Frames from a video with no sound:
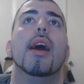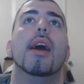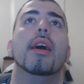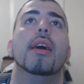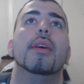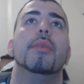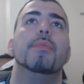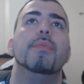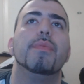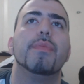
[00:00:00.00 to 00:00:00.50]

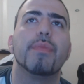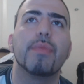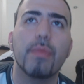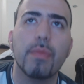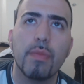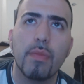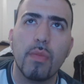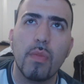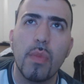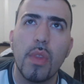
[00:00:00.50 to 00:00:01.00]
Um,
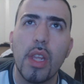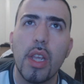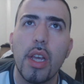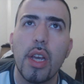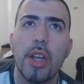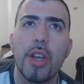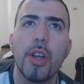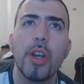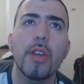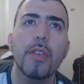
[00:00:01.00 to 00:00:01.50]

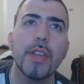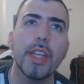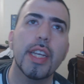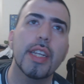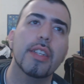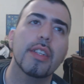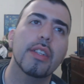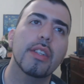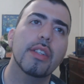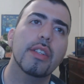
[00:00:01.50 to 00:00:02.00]

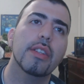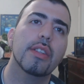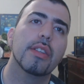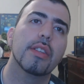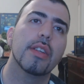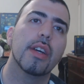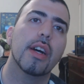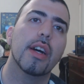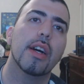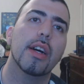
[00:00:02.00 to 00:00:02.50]

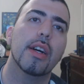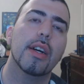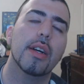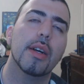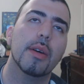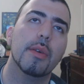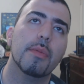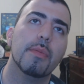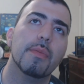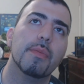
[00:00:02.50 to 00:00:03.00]
Notifications
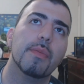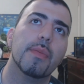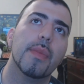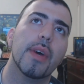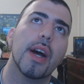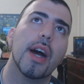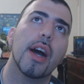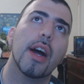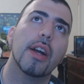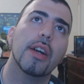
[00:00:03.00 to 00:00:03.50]

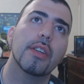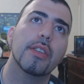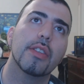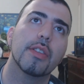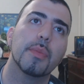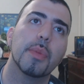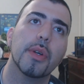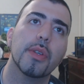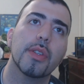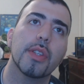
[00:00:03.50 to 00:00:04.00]
are
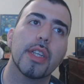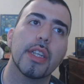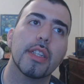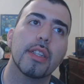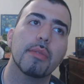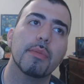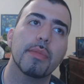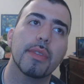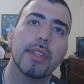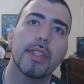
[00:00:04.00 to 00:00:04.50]
supposed to
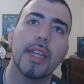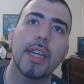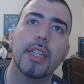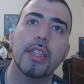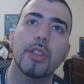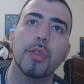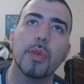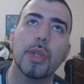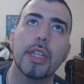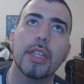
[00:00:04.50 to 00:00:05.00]
get some
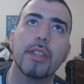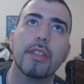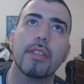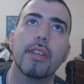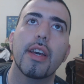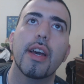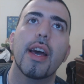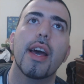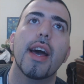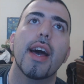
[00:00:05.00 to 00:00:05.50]
slight
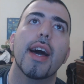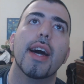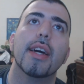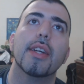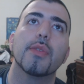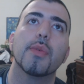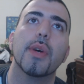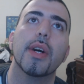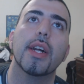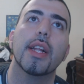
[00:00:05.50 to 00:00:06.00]
tweaks
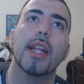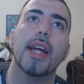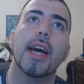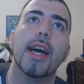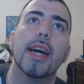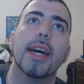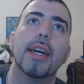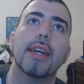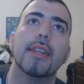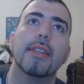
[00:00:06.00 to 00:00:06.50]
as well
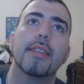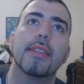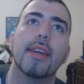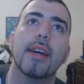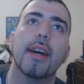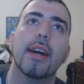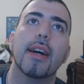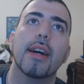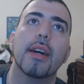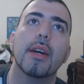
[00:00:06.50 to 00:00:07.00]
as
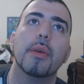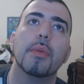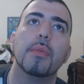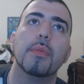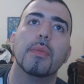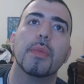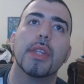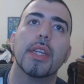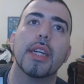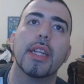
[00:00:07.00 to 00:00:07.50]

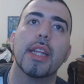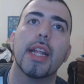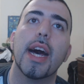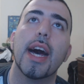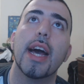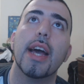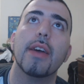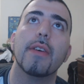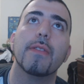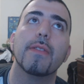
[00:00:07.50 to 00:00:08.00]
the
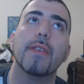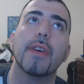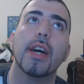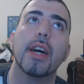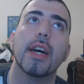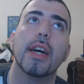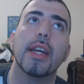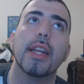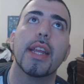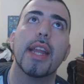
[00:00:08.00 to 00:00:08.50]
Live
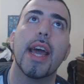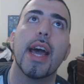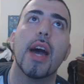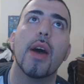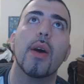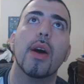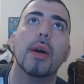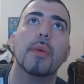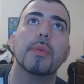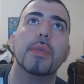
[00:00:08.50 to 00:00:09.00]

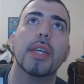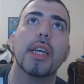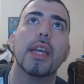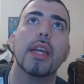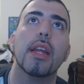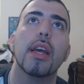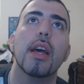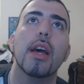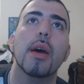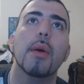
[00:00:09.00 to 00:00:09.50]
Now
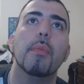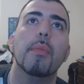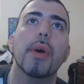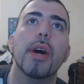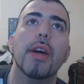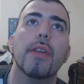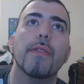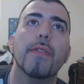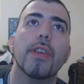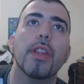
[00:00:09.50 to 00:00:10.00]
update.
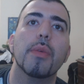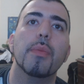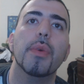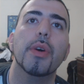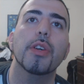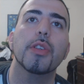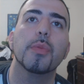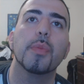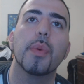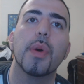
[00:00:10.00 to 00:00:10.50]
But for the
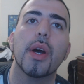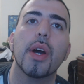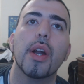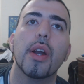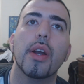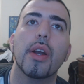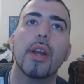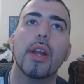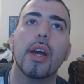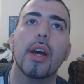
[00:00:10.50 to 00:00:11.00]
most
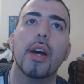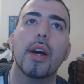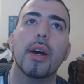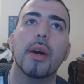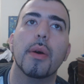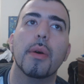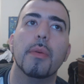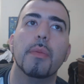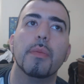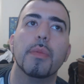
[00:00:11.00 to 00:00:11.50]
part,
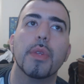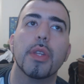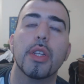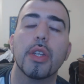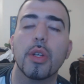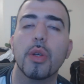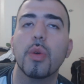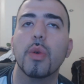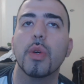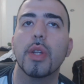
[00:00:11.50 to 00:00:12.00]

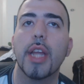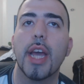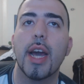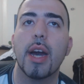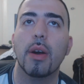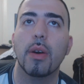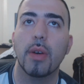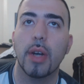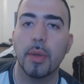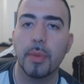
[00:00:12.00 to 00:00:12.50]
the Google
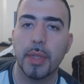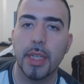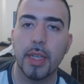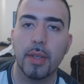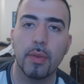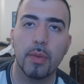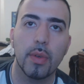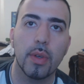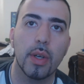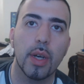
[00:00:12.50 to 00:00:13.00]
Now
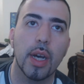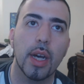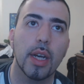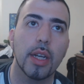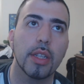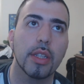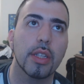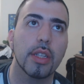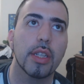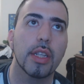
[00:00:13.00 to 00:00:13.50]

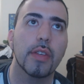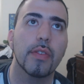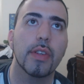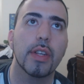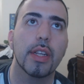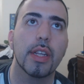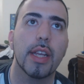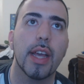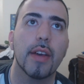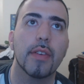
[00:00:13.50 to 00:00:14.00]
update should
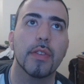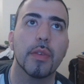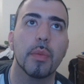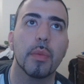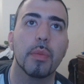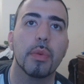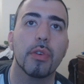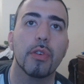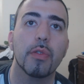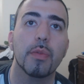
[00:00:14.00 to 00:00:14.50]
even have
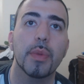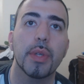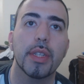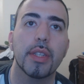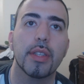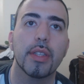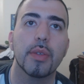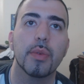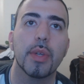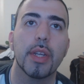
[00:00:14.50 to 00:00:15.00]
some
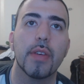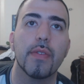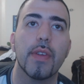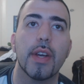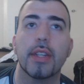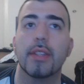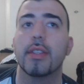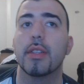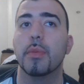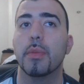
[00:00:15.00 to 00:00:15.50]
improvements that we have
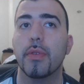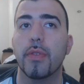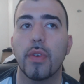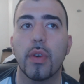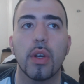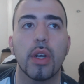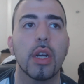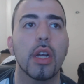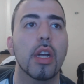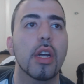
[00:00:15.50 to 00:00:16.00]
not seen
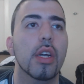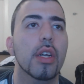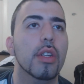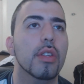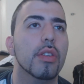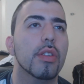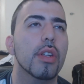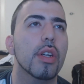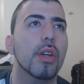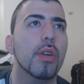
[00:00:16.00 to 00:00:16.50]
before.
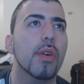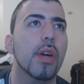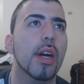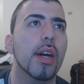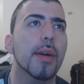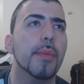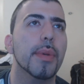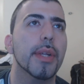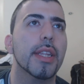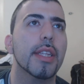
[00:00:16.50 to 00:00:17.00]

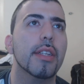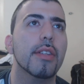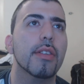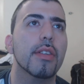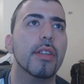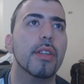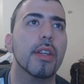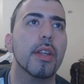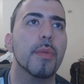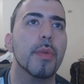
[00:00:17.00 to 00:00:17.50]
So, but
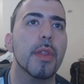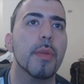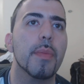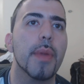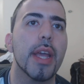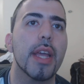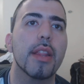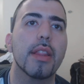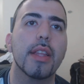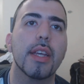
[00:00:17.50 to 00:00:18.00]
these are going to be the
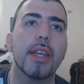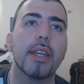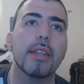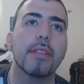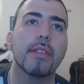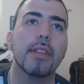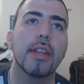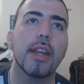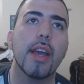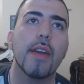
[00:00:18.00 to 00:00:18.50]
main
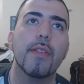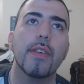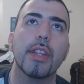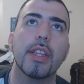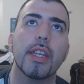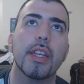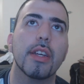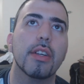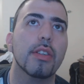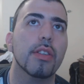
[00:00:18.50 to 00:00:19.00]
things, and
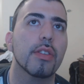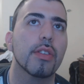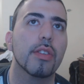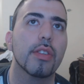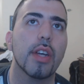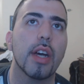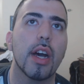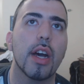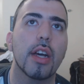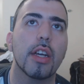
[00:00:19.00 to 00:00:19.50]
everything
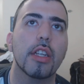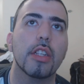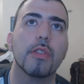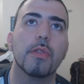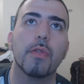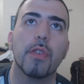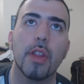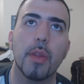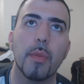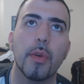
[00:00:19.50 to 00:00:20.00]
else
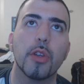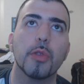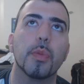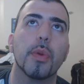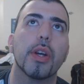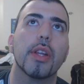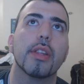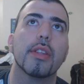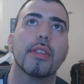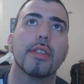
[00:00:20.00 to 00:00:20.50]
is for the
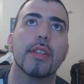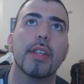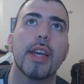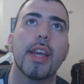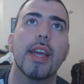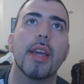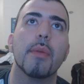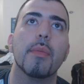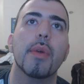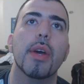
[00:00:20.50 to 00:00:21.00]
most part the
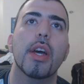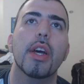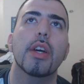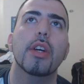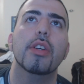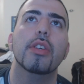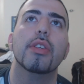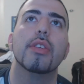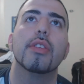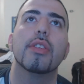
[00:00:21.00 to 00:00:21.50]
same.
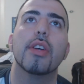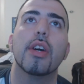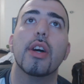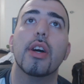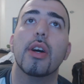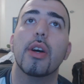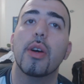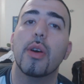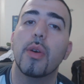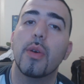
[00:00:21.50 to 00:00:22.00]

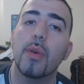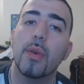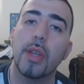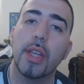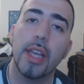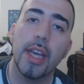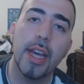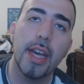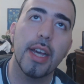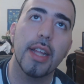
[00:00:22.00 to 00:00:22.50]
So,
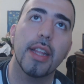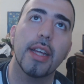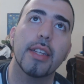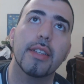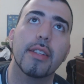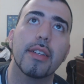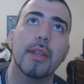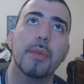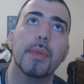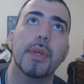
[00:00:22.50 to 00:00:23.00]
yeah,
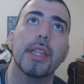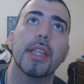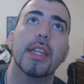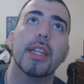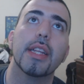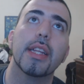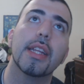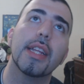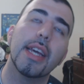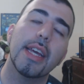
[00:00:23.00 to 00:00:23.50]
that's going to be
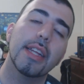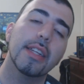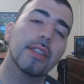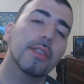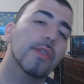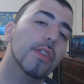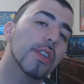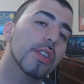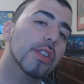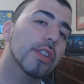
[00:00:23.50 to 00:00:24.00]
the
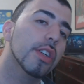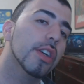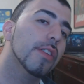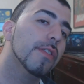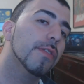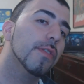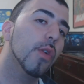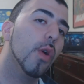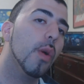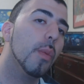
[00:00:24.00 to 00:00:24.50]
latest version
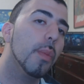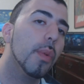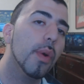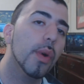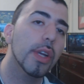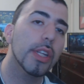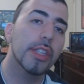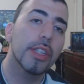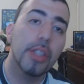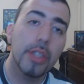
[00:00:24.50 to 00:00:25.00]
of
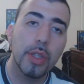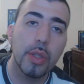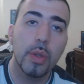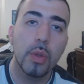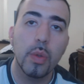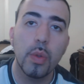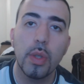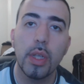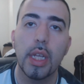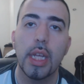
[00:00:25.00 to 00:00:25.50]

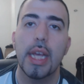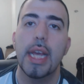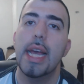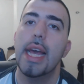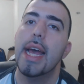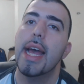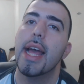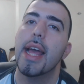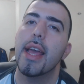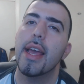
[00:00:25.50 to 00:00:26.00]
4.2,
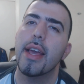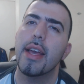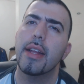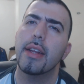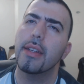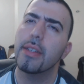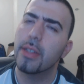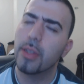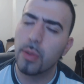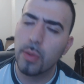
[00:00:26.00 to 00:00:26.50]

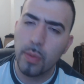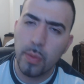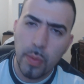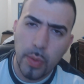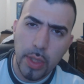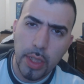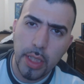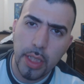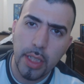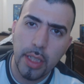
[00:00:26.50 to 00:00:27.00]
and it's
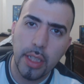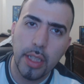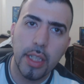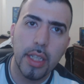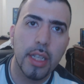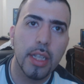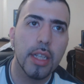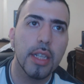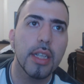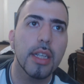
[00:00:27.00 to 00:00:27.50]
really
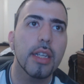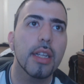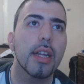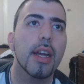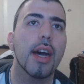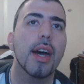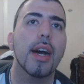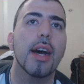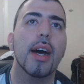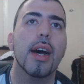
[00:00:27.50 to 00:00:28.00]
looking
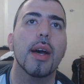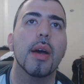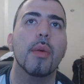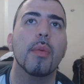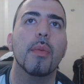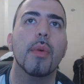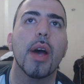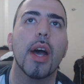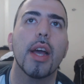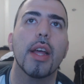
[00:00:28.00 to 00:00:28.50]
good.
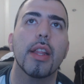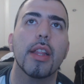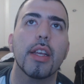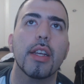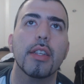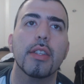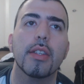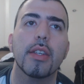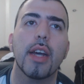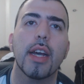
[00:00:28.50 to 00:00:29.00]
I
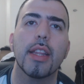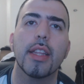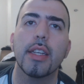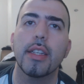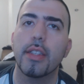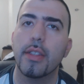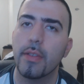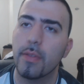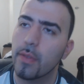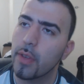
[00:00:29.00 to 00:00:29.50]
think it's
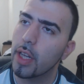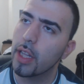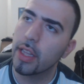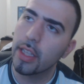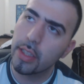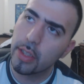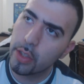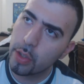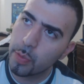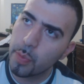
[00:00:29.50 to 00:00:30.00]

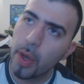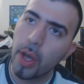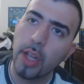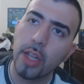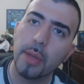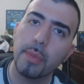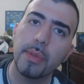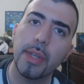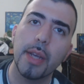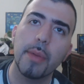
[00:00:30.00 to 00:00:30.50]
a
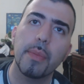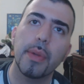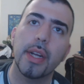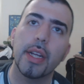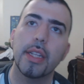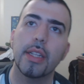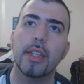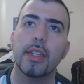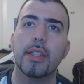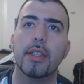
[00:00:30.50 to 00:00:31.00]
small update,
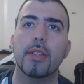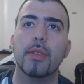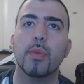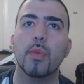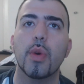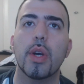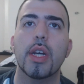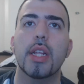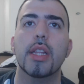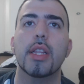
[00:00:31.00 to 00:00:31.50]
but it's
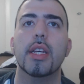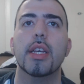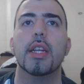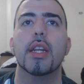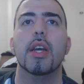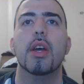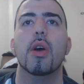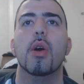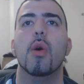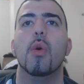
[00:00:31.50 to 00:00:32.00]
one
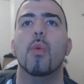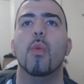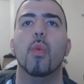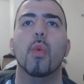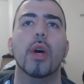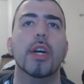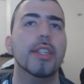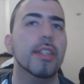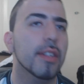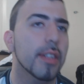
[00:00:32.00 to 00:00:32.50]
that
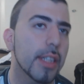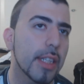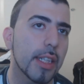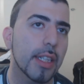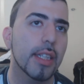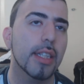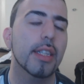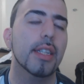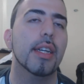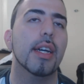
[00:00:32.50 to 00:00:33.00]
was
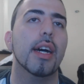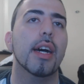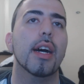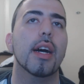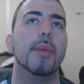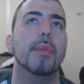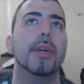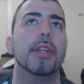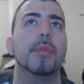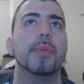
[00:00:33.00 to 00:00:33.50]
needed,
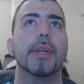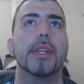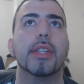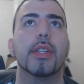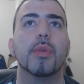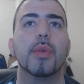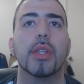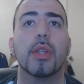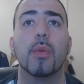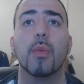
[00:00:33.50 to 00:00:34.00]

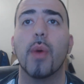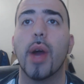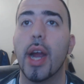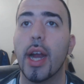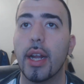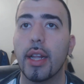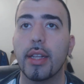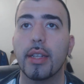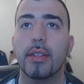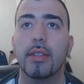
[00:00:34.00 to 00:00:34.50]
especially with the
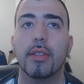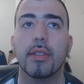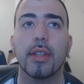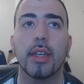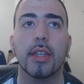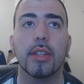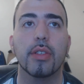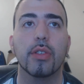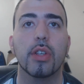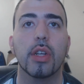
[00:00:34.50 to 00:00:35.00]
wireless
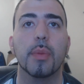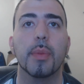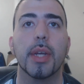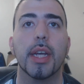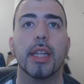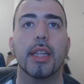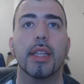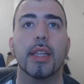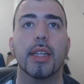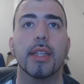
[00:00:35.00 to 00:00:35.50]

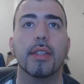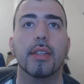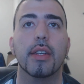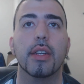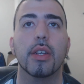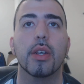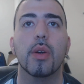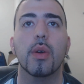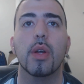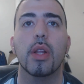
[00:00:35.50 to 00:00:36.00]
streaming. I think that's
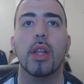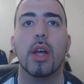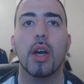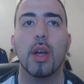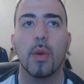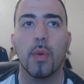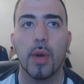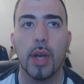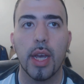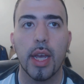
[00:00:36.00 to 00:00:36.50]
going to go a
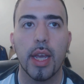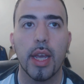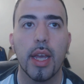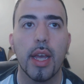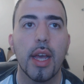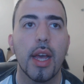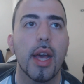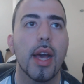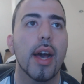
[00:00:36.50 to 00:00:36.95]
long way.